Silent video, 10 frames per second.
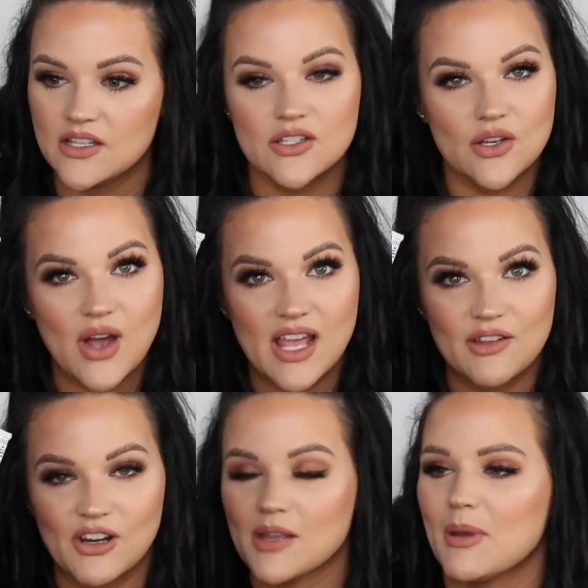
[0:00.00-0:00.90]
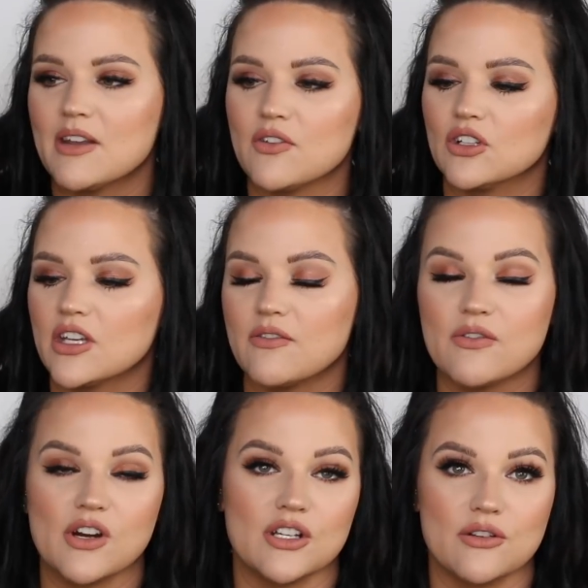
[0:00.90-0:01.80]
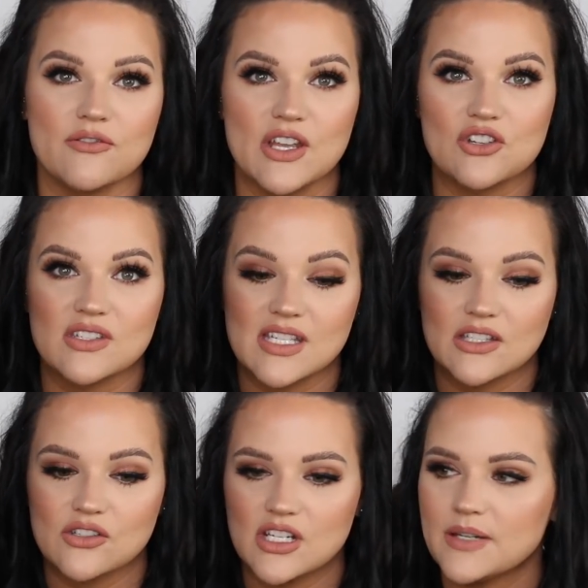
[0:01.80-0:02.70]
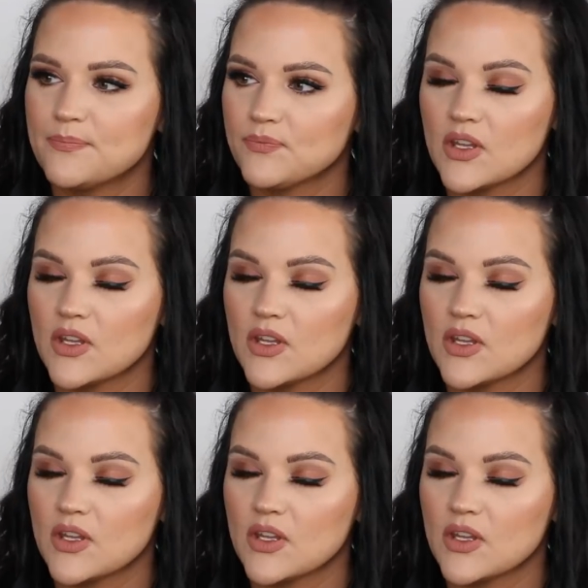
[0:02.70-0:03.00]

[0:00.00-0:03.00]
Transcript: So highly recommend if you're looking for a new facial sunscreen.